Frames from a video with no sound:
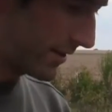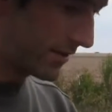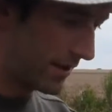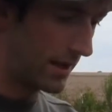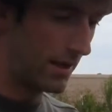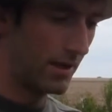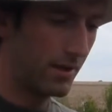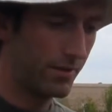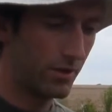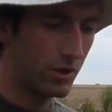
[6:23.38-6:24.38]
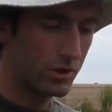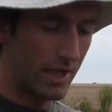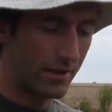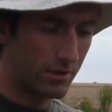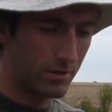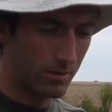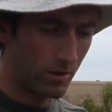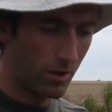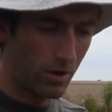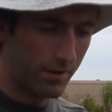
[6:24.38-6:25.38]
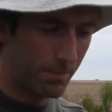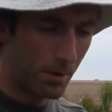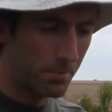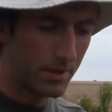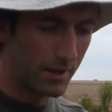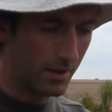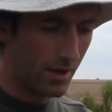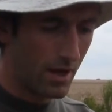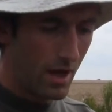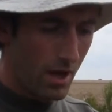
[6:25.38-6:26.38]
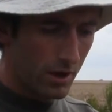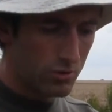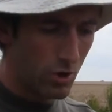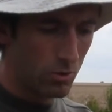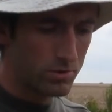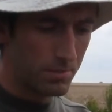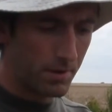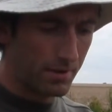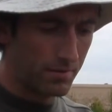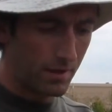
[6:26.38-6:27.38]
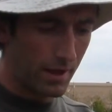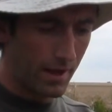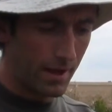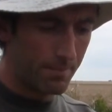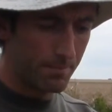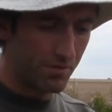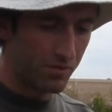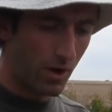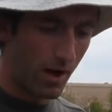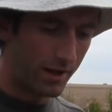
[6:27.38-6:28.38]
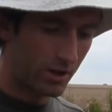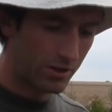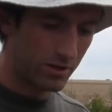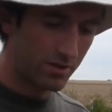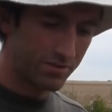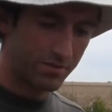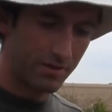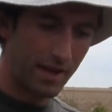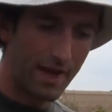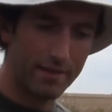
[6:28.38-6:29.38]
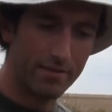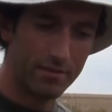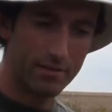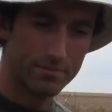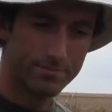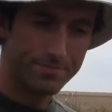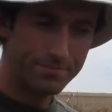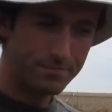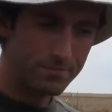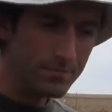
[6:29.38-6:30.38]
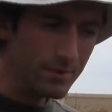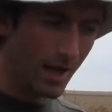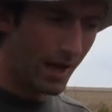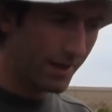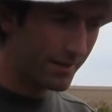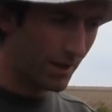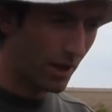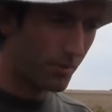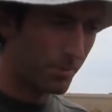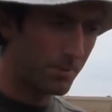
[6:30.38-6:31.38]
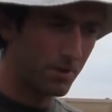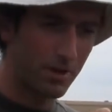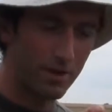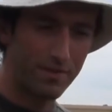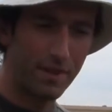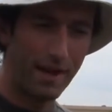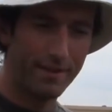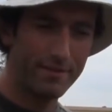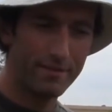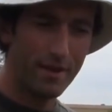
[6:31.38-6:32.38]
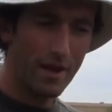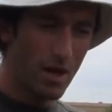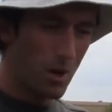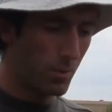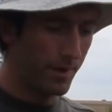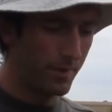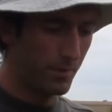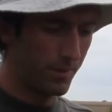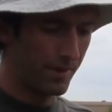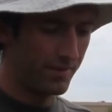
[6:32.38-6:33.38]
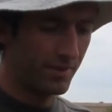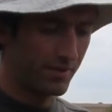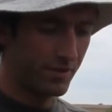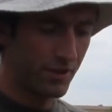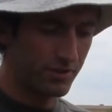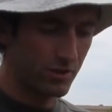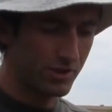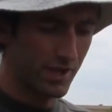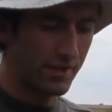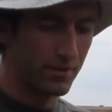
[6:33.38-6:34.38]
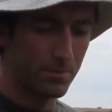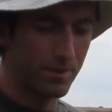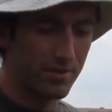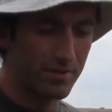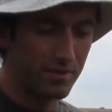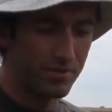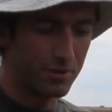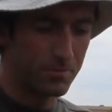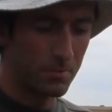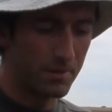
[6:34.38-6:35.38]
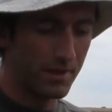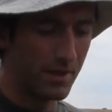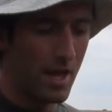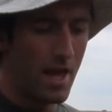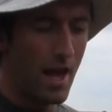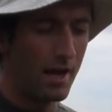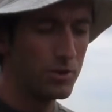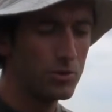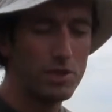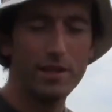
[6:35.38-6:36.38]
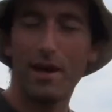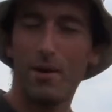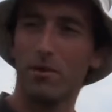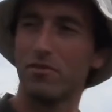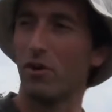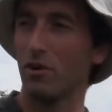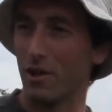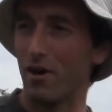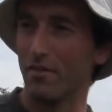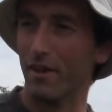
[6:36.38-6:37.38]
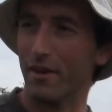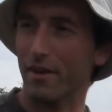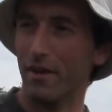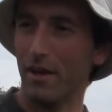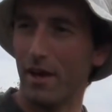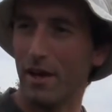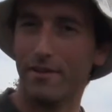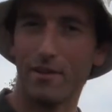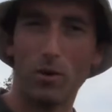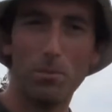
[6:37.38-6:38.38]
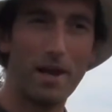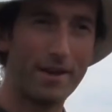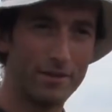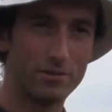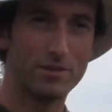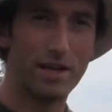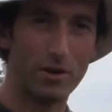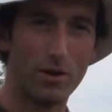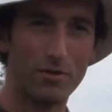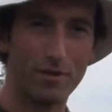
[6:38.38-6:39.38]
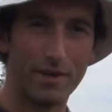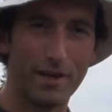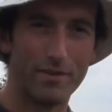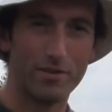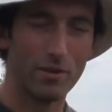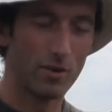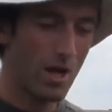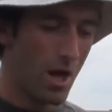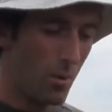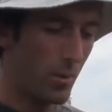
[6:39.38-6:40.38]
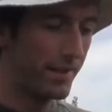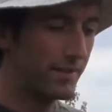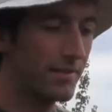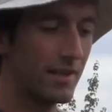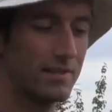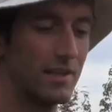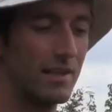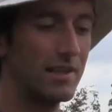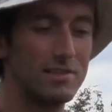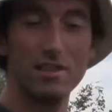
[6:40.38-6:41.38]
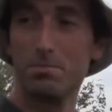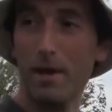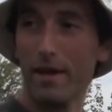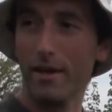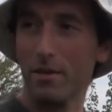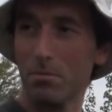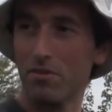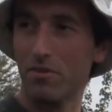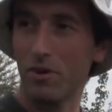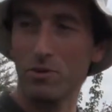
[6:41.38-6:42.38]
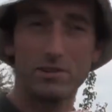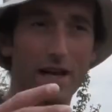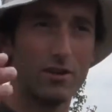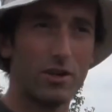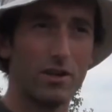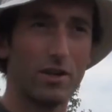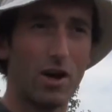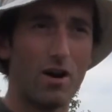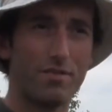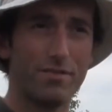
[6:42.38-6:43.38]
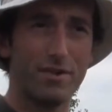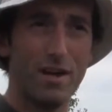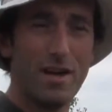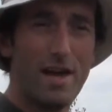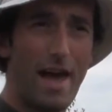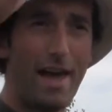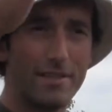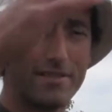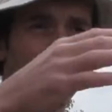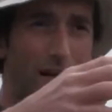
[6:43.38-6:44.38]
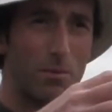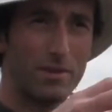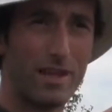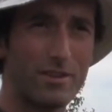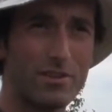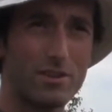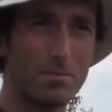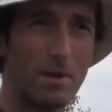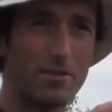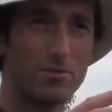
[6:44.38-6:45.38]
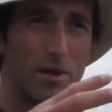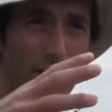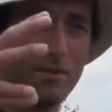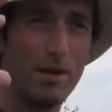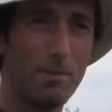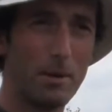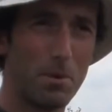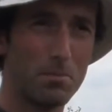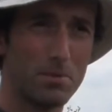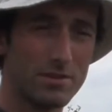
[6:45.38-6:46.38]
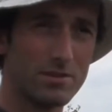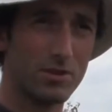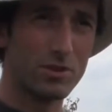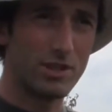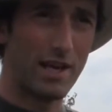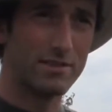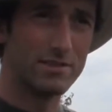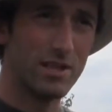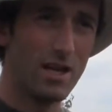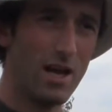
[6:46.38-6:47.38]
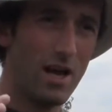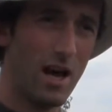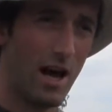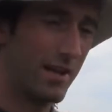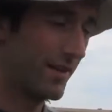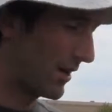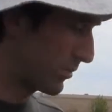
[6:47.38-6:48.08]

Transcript: until the courgette or the pumpkin grows a bit before I cut off the ends. And a lot of people cut off the ends when they see the first courgette or when they see the first pumpkin, and usually that one falls off then, and the whole plant has to start all over again. So wait until it's at least this big before you start cutting off ends, and what that does is it makes really, really big pumpkins and courgettes, and that